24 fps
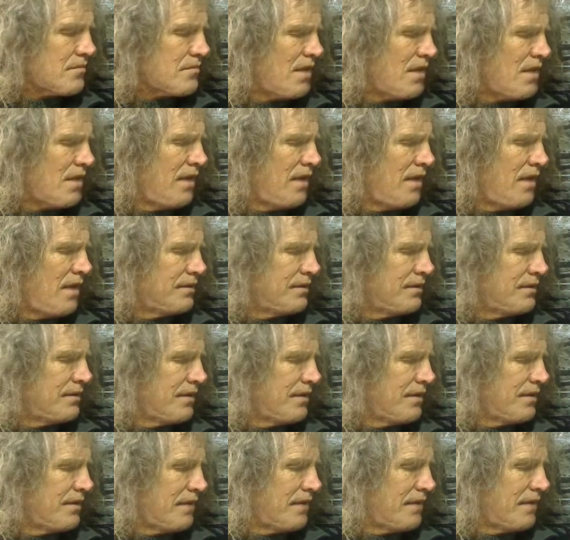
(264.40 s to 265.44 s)
And
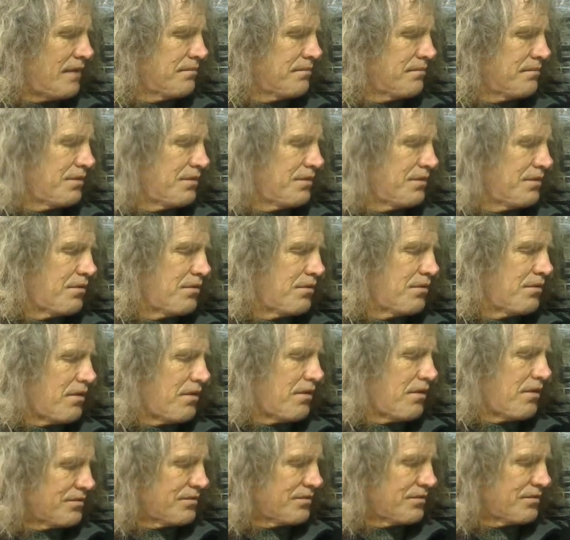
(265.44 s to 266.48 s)
that, you know,
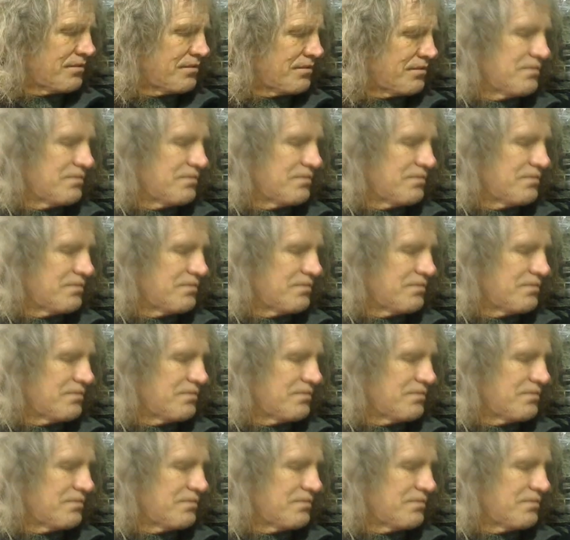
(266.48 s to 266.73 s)
off,